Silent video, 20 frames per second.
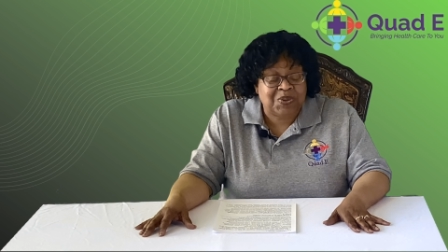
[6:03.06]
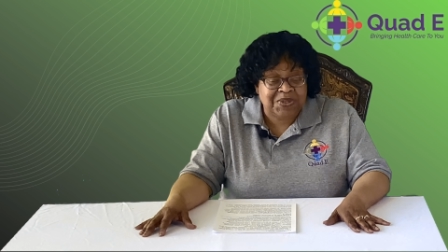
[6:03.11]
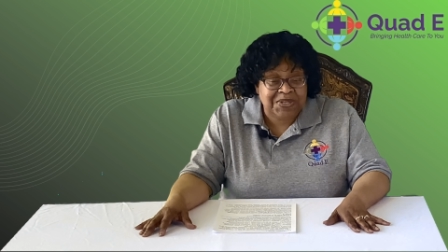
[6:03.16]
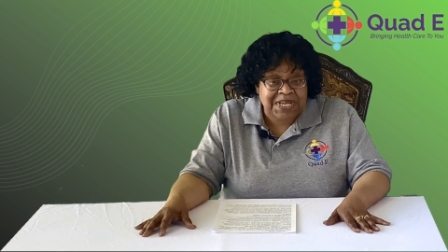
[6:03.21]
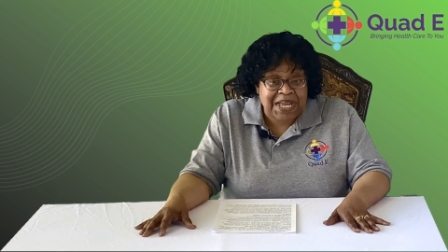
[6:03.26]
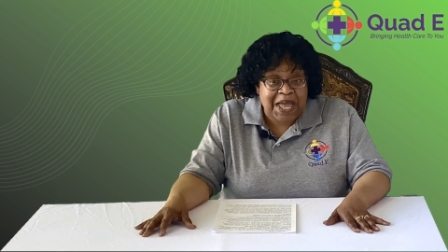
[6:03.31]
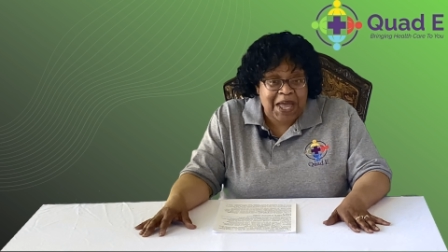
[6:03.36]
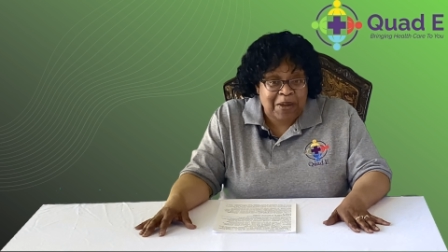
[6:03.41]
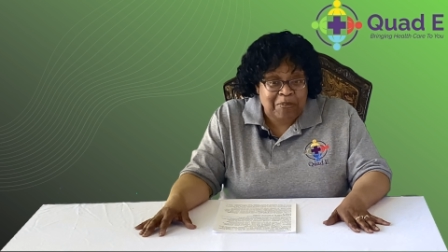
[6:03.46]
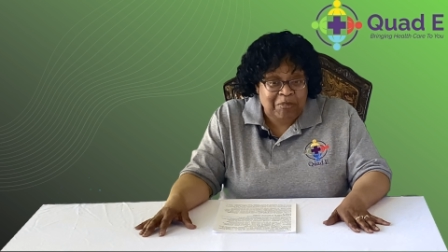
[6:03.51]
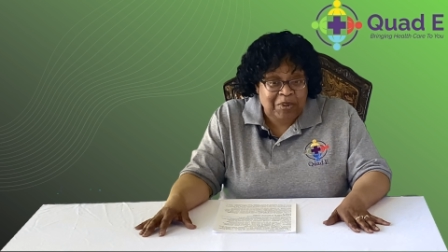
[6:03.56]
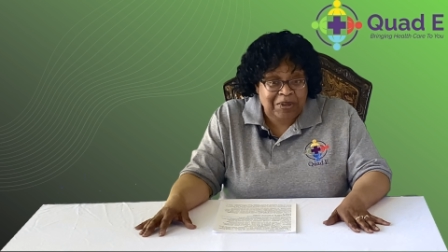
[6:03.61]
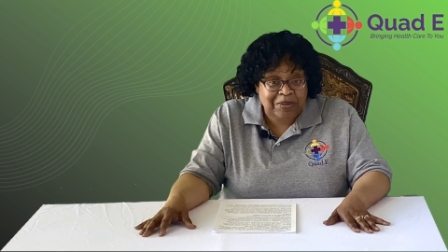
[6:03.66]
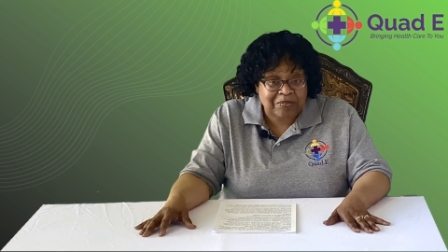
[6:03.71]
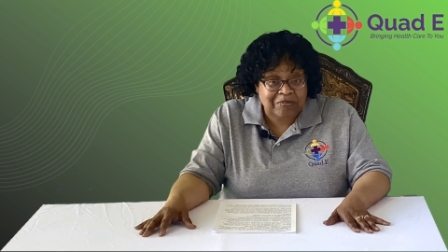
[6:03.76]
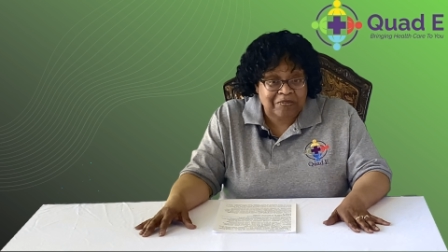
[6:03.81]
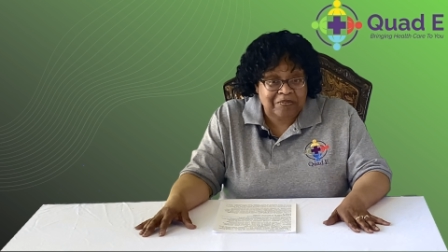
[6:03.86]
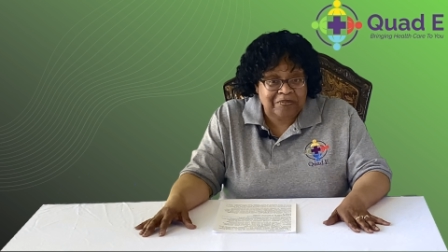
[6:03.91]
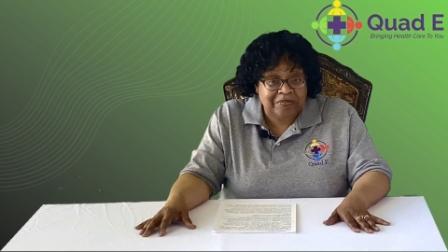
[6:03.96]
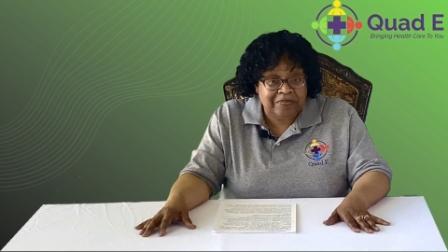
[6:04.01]
what's going to
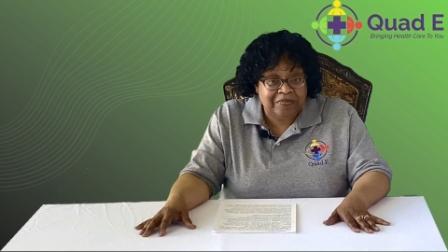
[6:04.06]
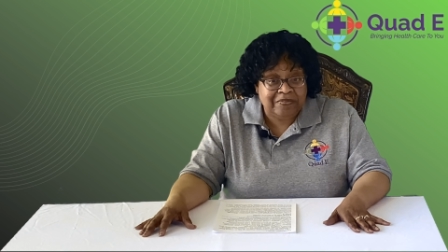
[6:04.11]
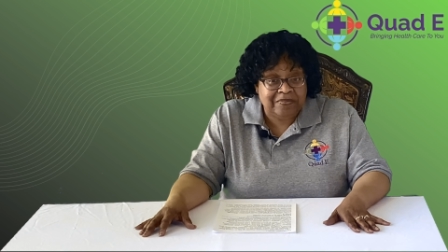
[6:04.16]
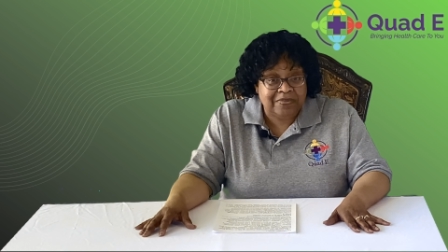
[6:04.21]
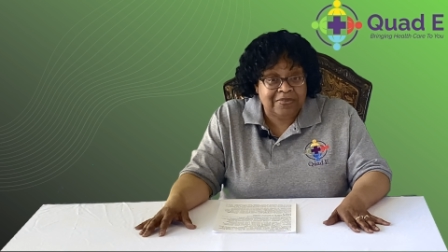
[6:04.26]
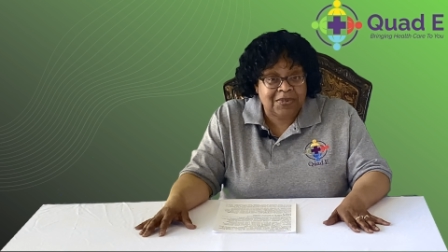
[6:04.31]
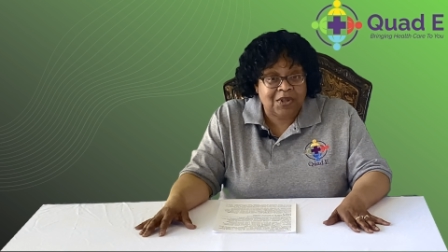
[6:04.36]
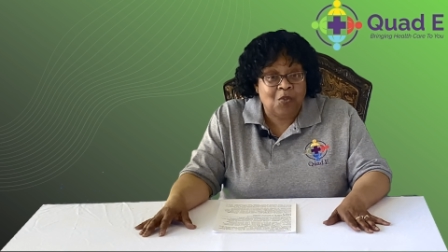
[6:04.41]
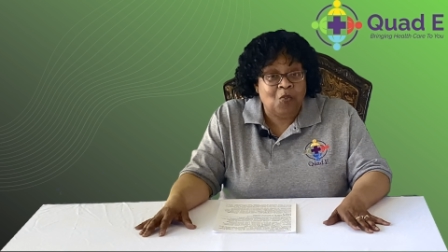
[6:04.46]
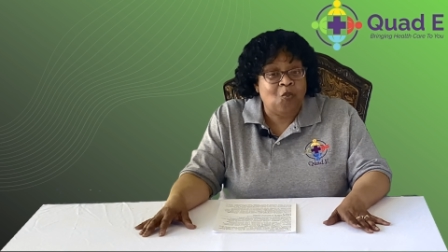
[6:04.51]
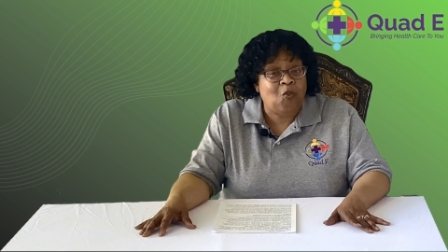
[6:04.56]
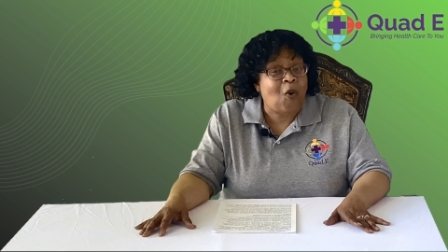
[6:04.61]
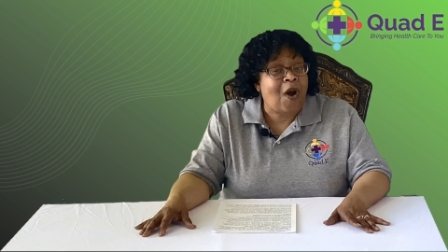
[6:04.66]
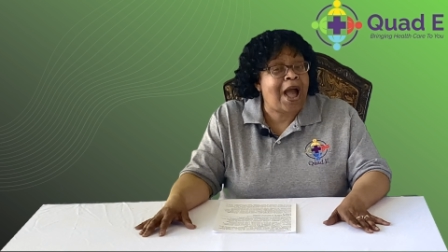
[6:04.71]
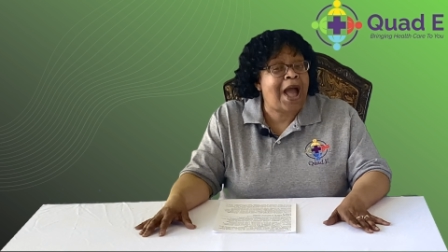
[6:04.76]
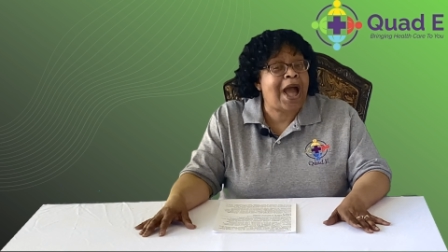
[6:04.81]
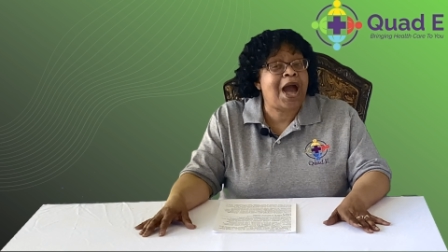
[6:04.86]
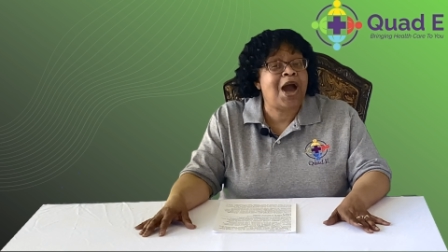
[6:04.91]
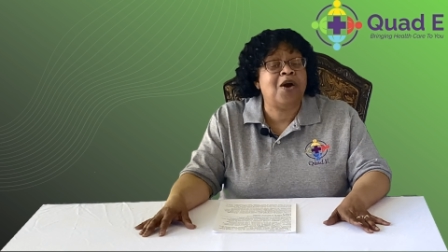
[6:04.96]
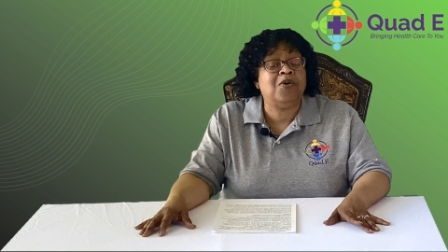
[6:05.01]
happen.
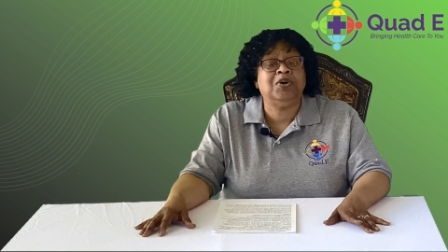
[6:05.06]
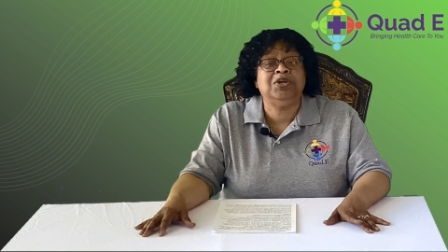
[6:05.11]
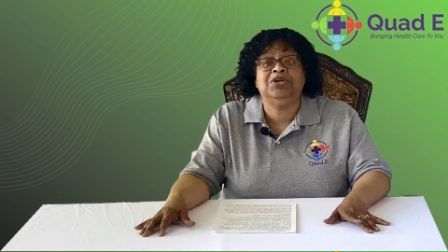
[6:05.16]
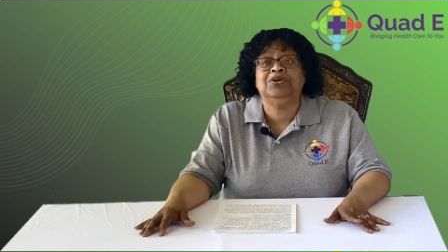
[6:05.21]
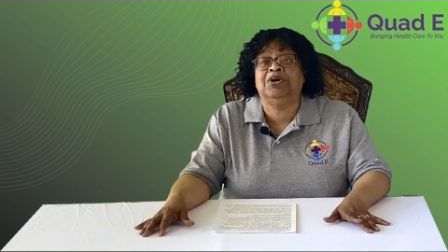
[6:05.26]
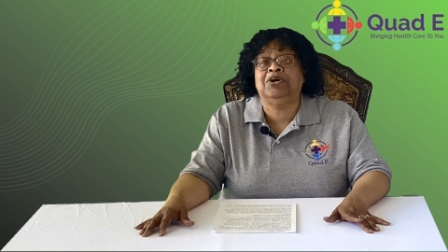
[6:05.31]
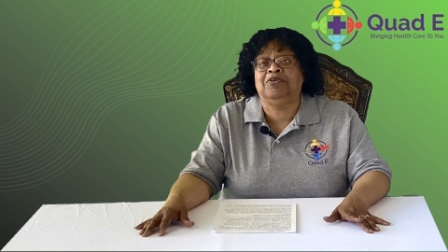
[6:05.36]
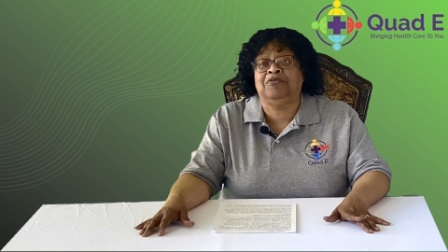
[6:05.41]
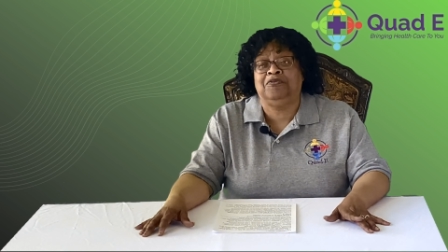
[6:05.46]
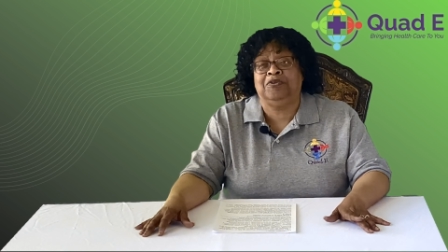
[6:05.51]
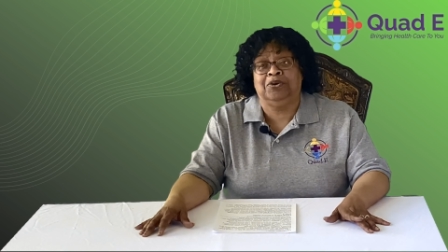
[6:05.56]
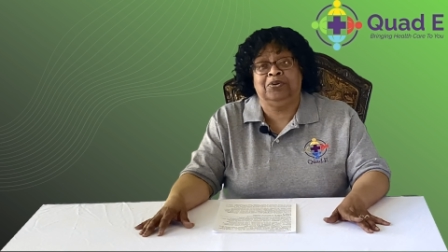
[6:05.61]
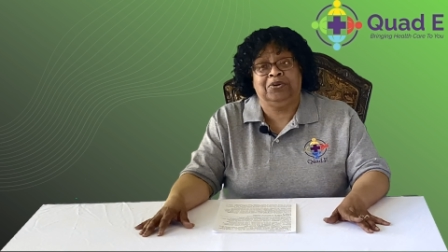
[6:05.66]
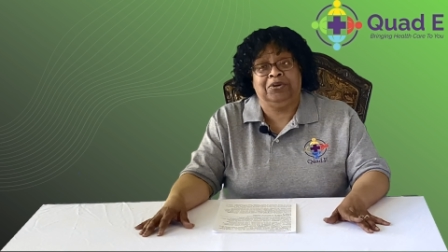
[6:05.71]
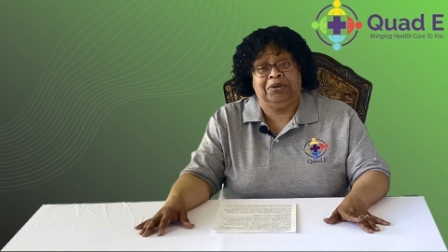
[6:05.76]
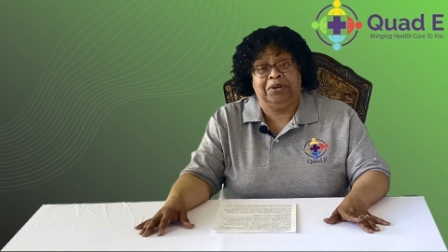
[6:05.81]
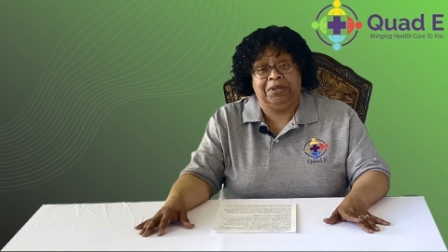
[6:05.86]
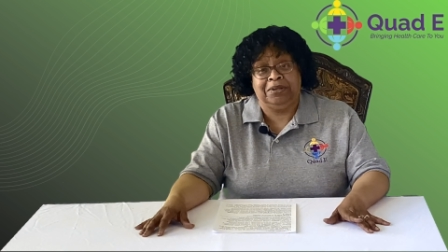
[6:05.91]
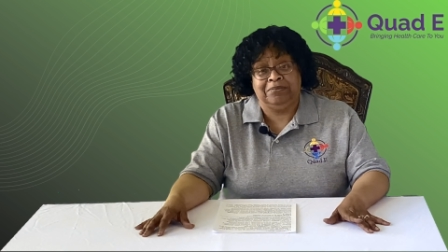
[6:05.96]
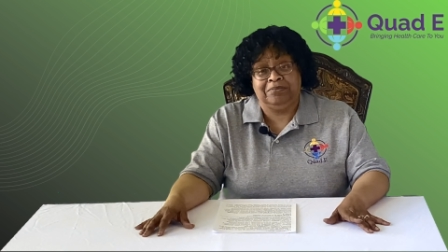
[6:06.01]
Wow, you're going to
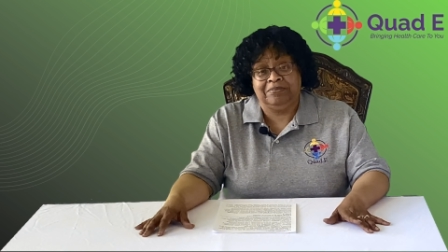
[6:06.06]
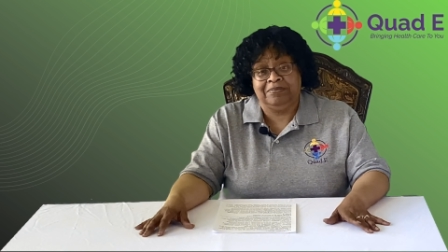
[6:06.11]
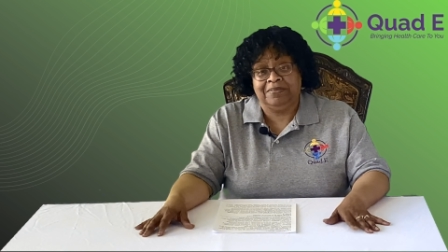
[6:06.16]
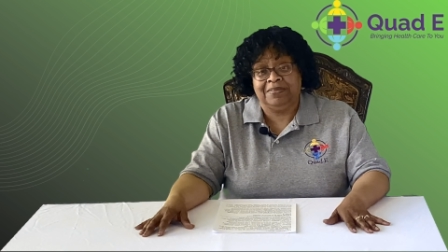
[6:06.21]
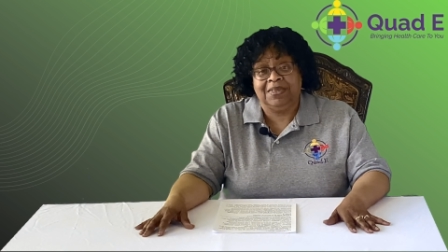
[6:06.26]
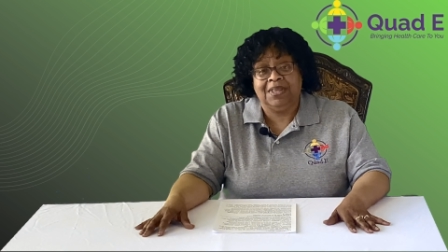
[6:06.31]
feel good.